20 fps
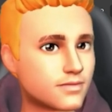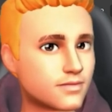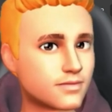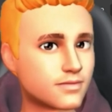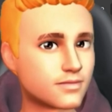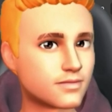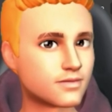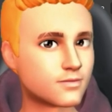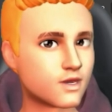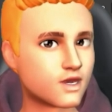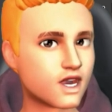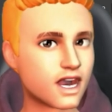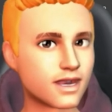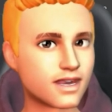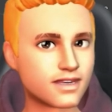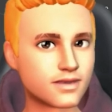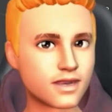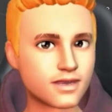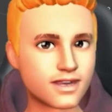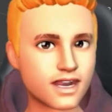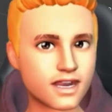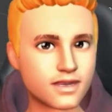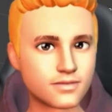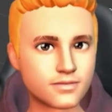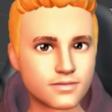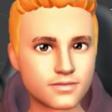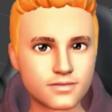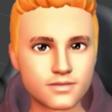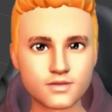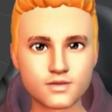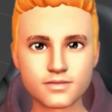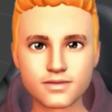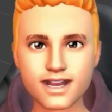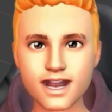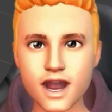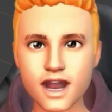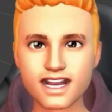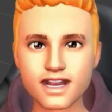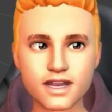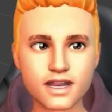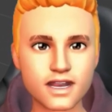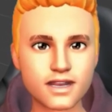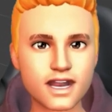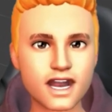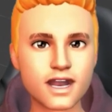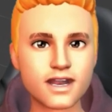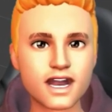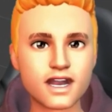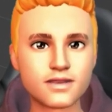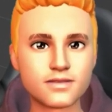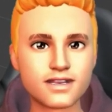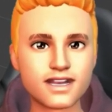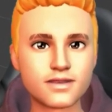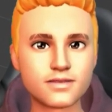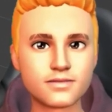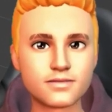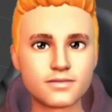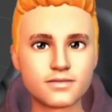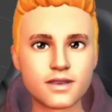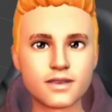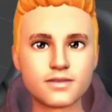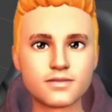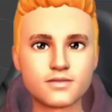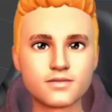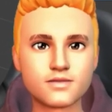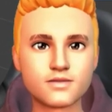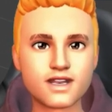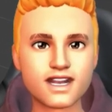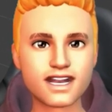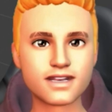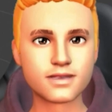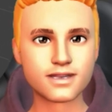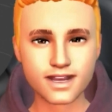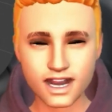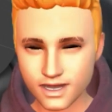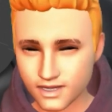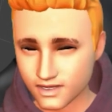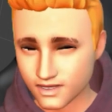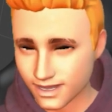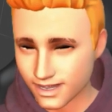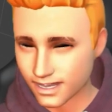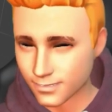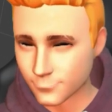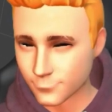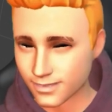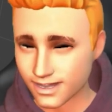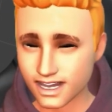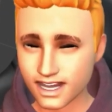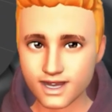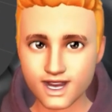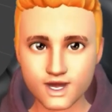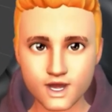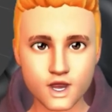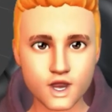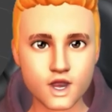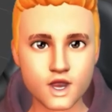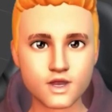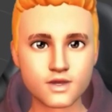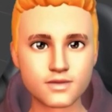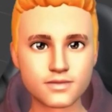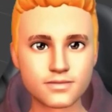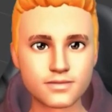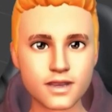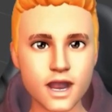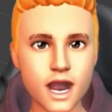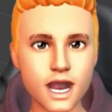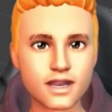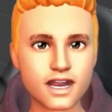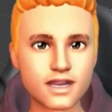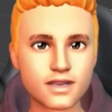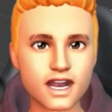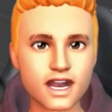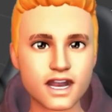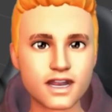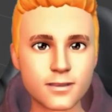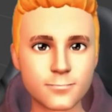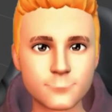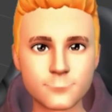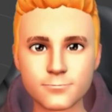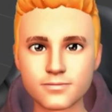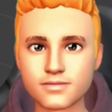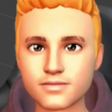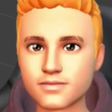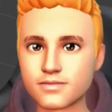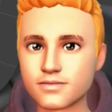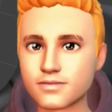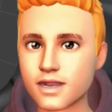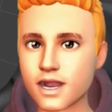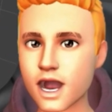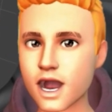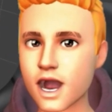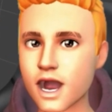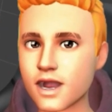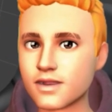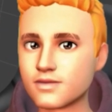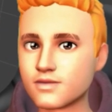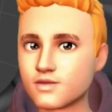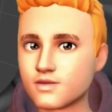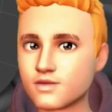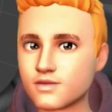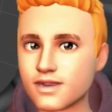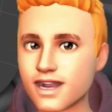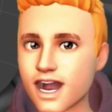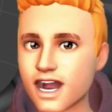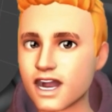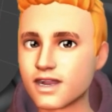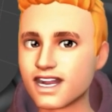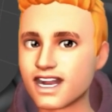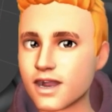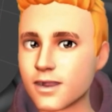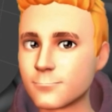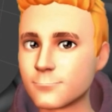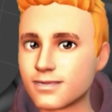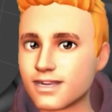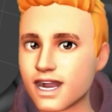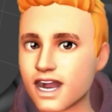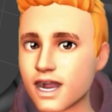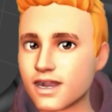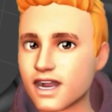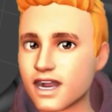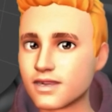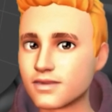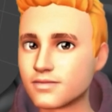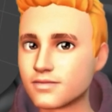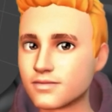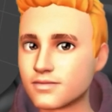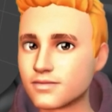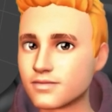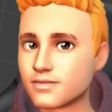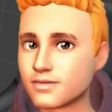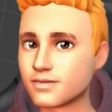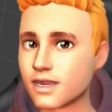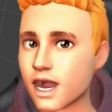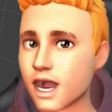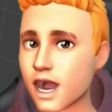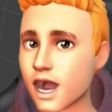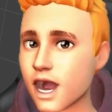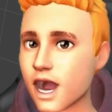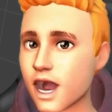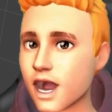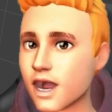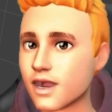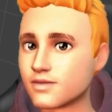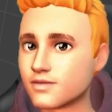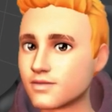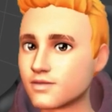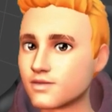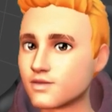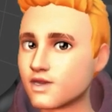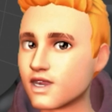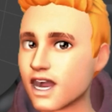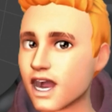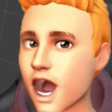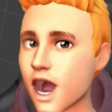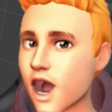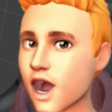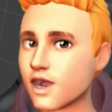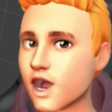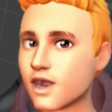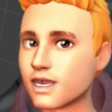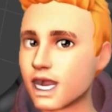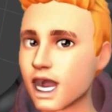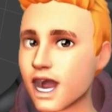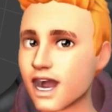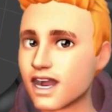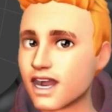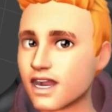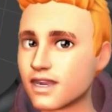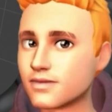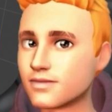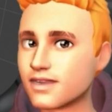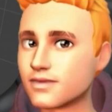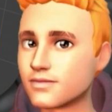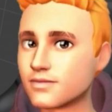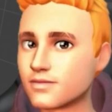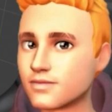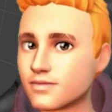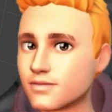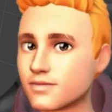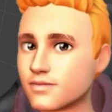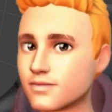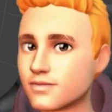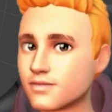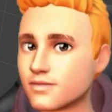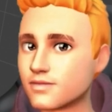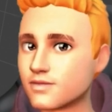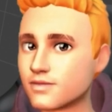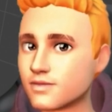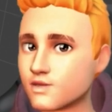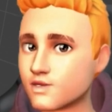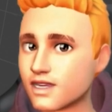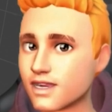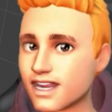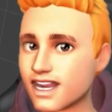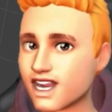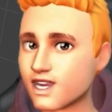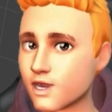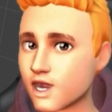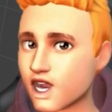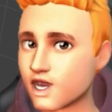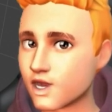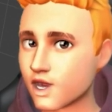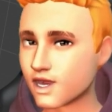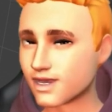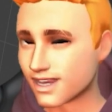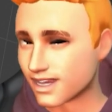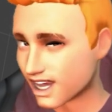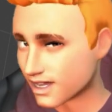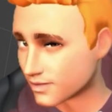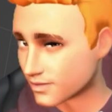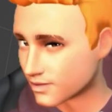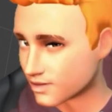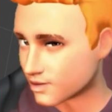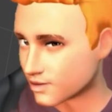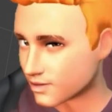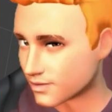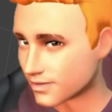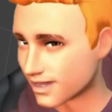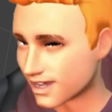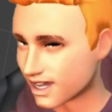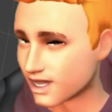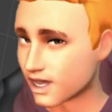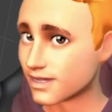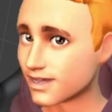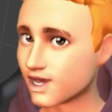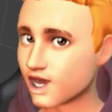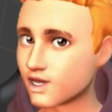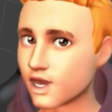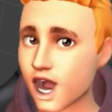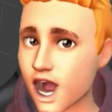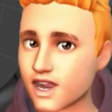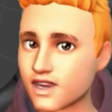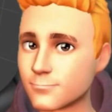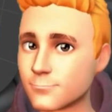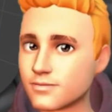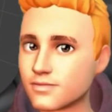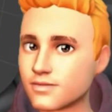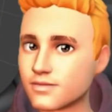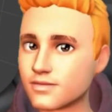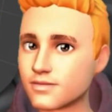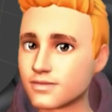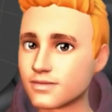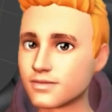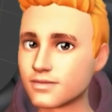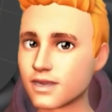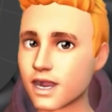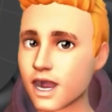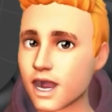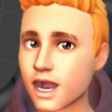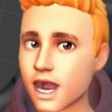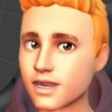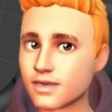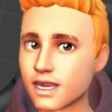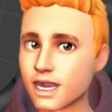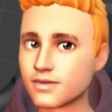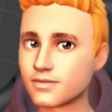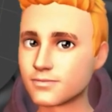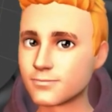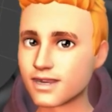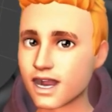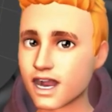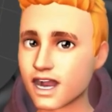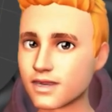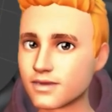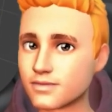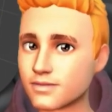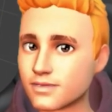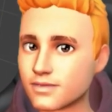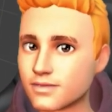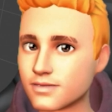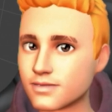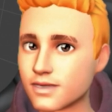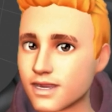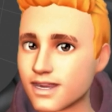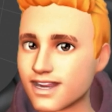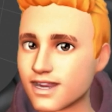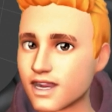and going to assign it. So we have something like this. So select the face, press U, and unwrap. So we have something like this. So now select this UVs, both UVs, press G to grab and keep it here.